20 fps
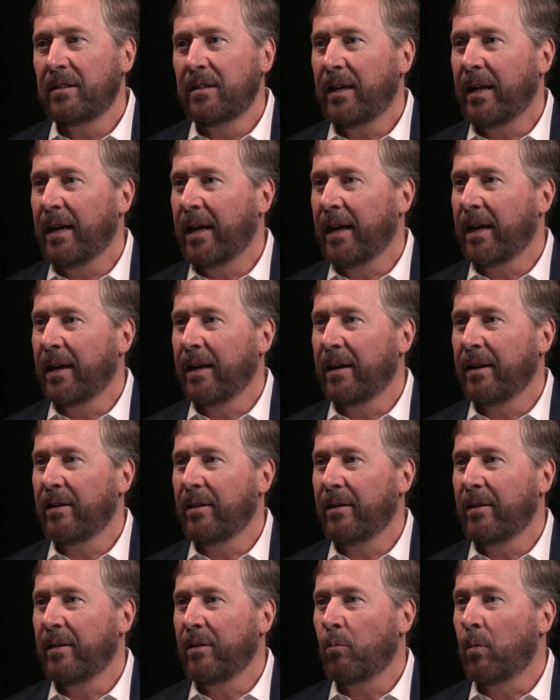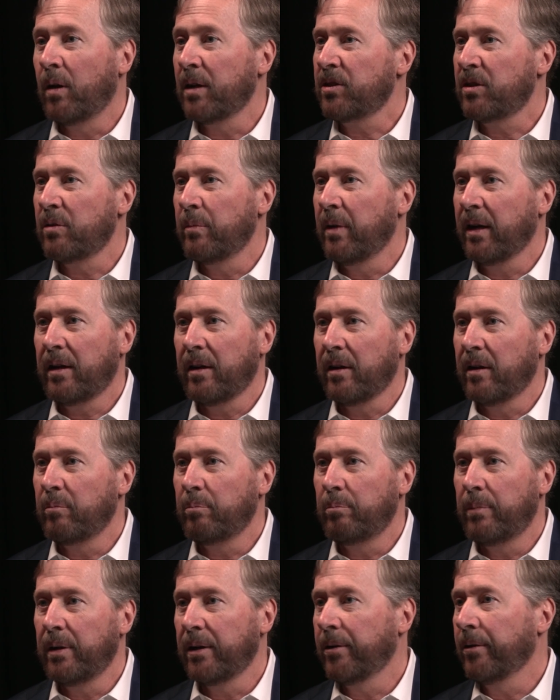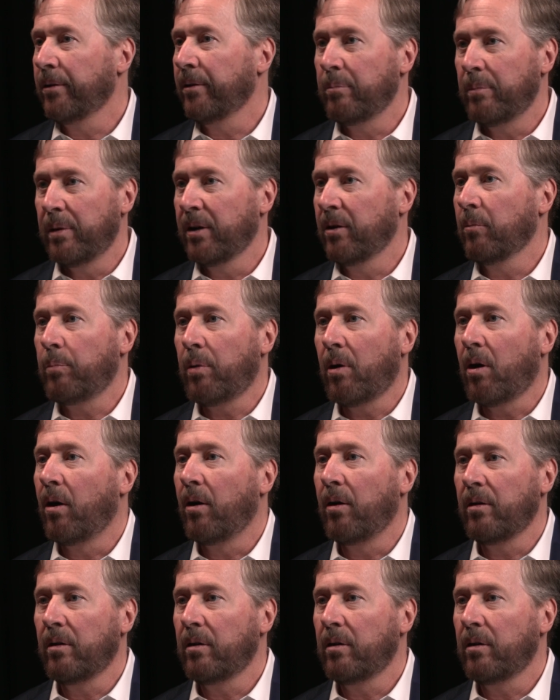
and wants to make it a bigger and bigger part